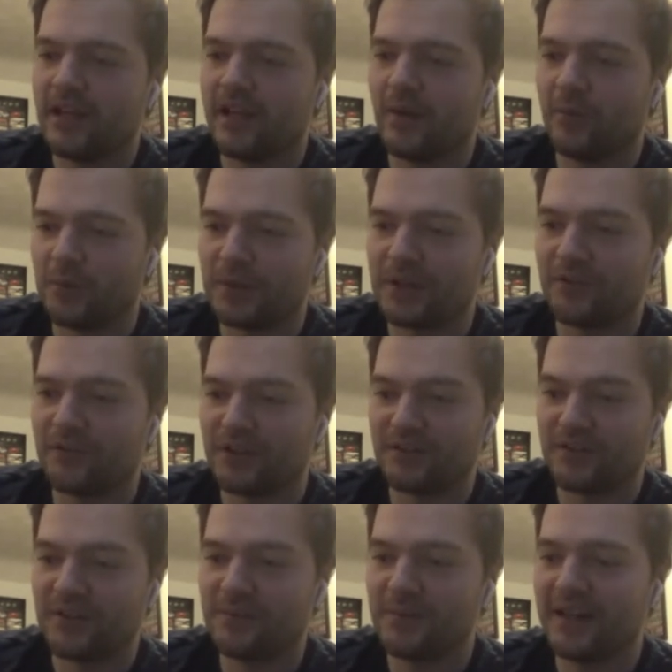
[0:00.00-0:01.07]
When we got rid of
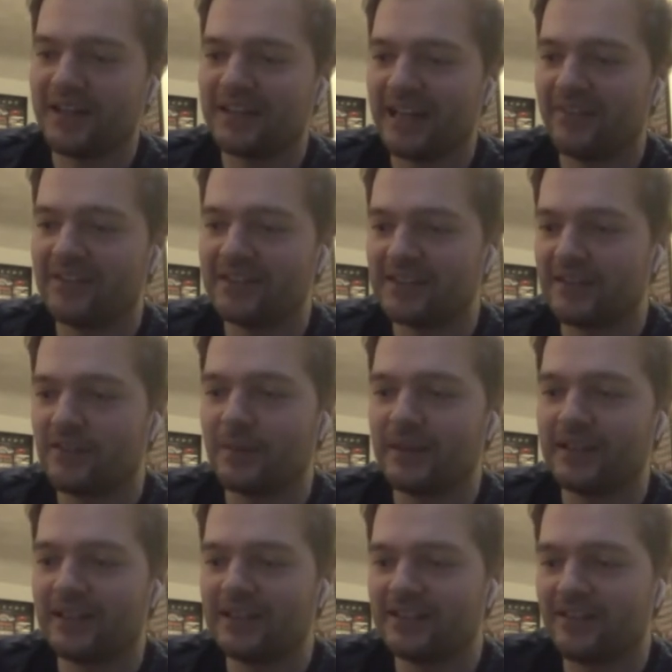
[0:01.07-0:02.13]
him, and now he's not
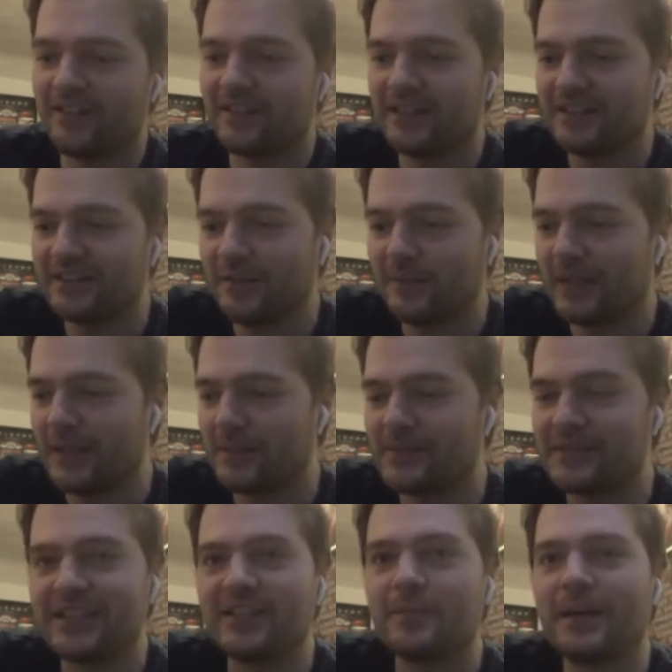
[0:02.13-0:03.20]
been able to
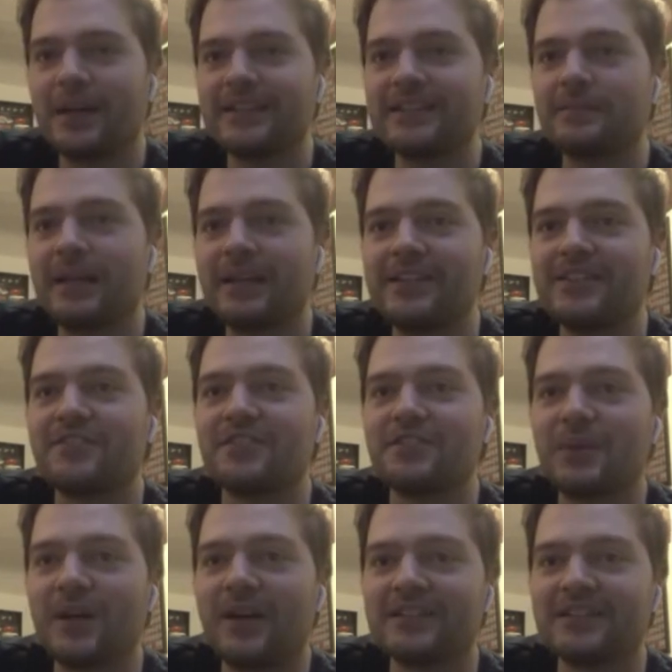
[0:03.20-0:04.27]
say goodbye as a manager as
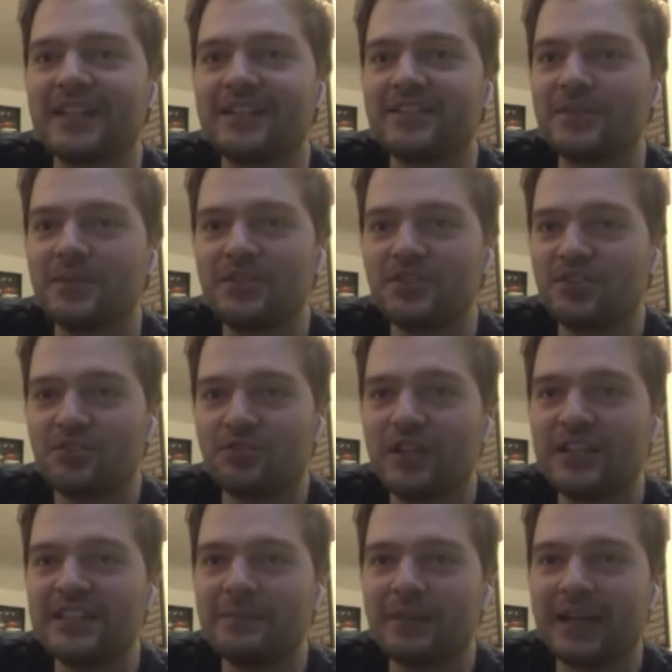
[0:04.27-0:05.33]
well. No. Like, do we just
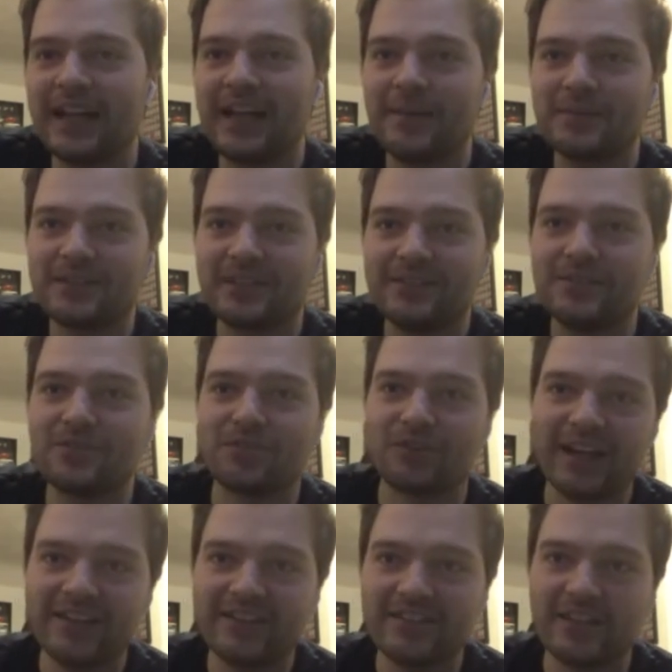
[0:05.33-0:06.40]
treat him like absolute
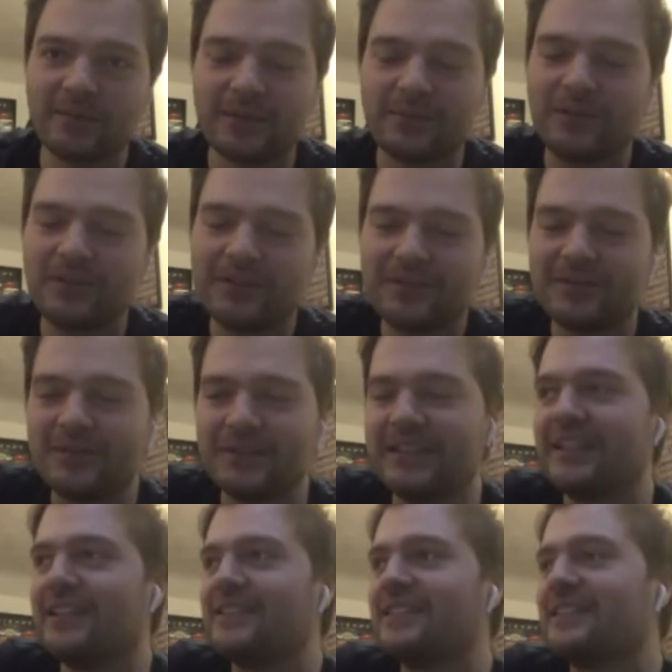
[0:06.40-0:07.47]
trash? I mean, what you
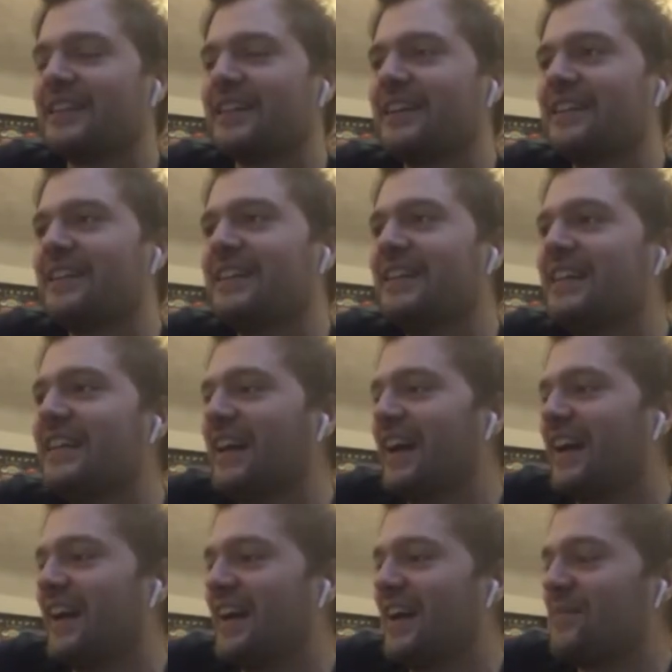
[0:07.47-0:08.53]
know? So,
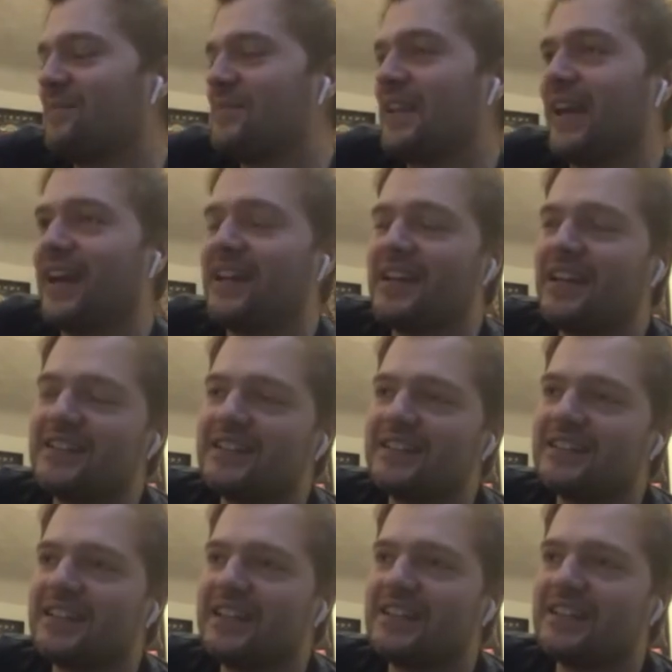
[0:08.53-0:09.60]

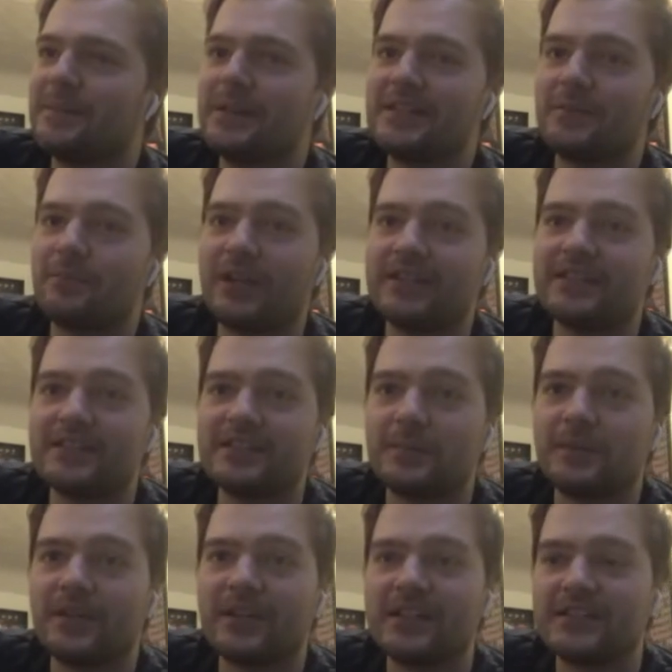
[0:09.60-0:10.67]
it's a bit depressing, to
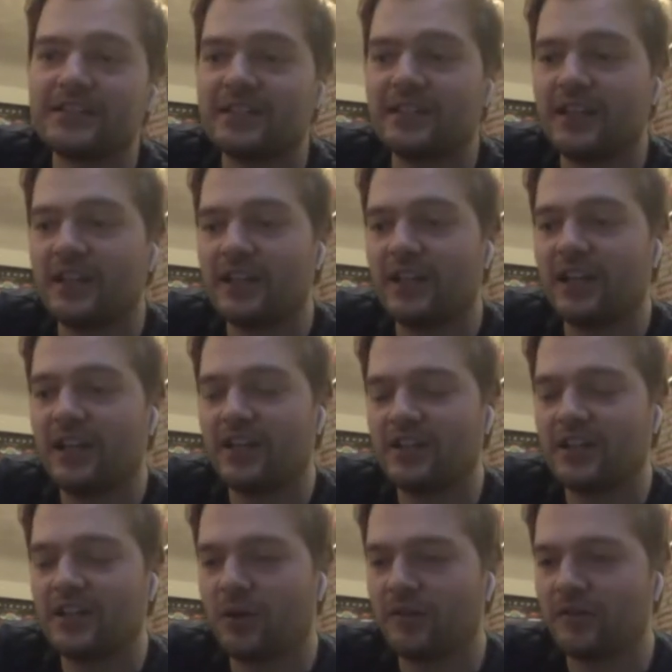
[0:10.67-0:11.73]
be honest. And look, you
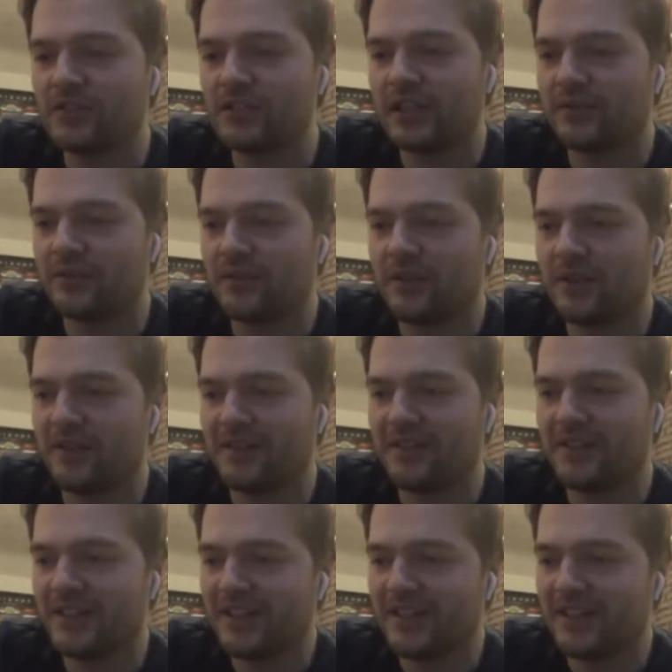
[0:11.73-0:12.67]
know, obviously I'll follow